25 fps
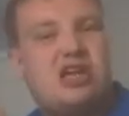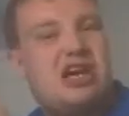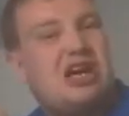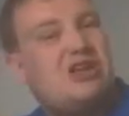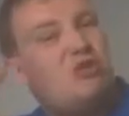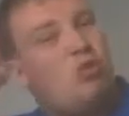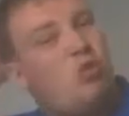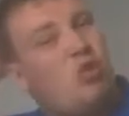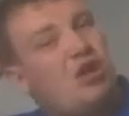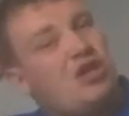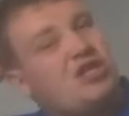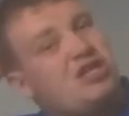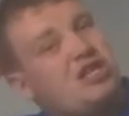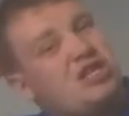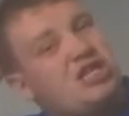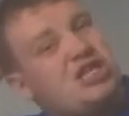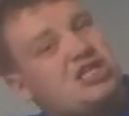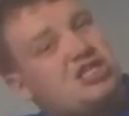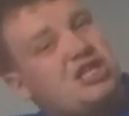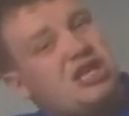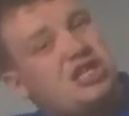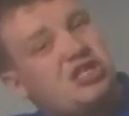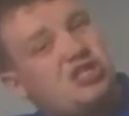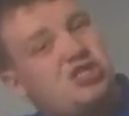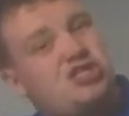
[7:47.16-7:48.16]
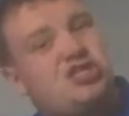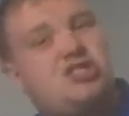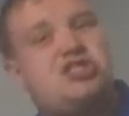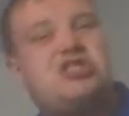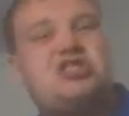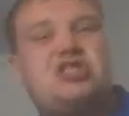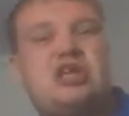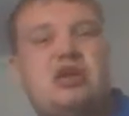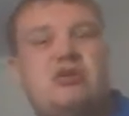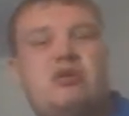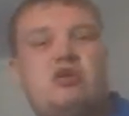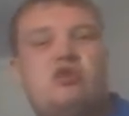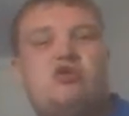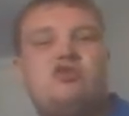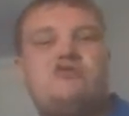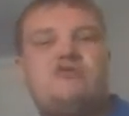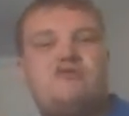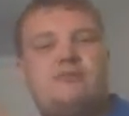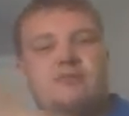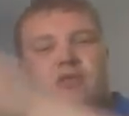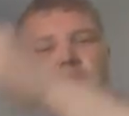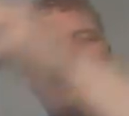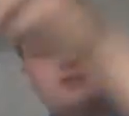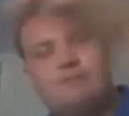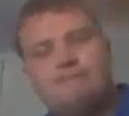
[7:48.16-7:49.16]
1 year extension and see how it goes
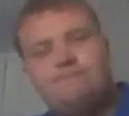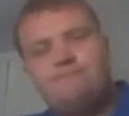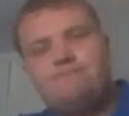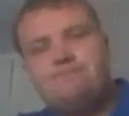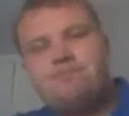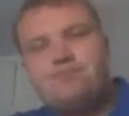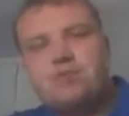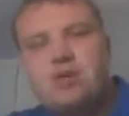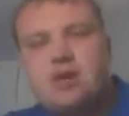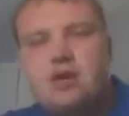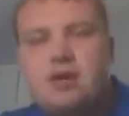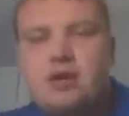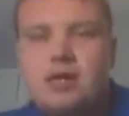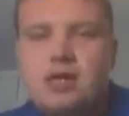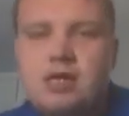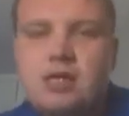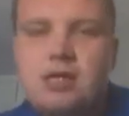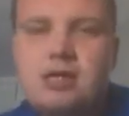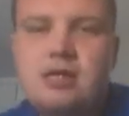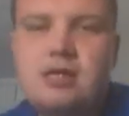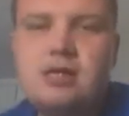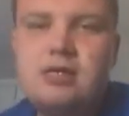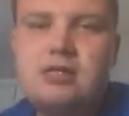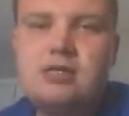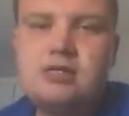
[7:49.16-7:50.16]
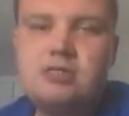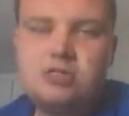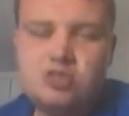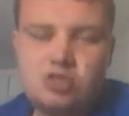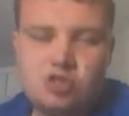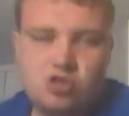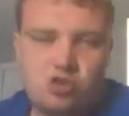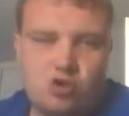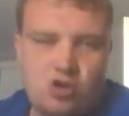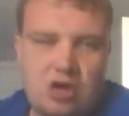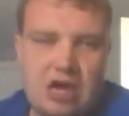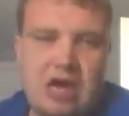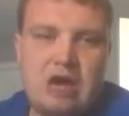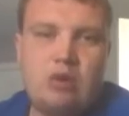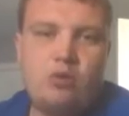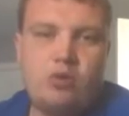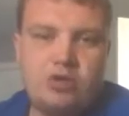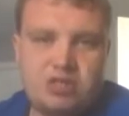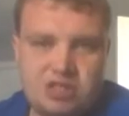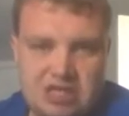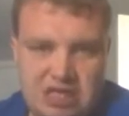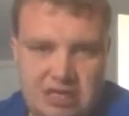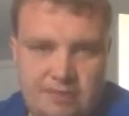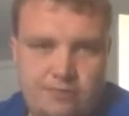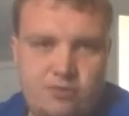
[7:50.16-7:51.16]
from there. So I
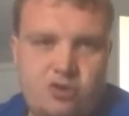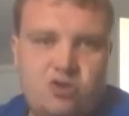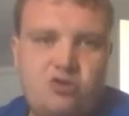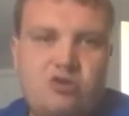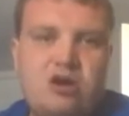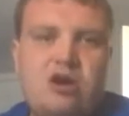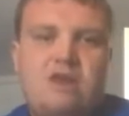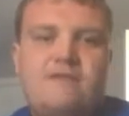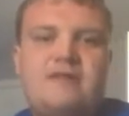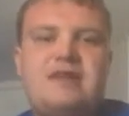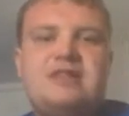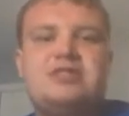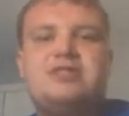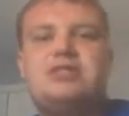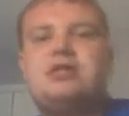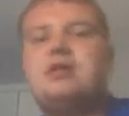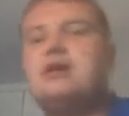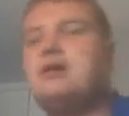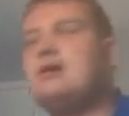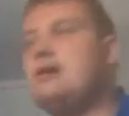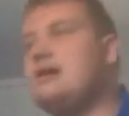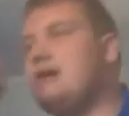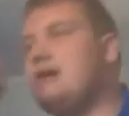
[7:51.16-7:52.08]
would keep Bruno Alves.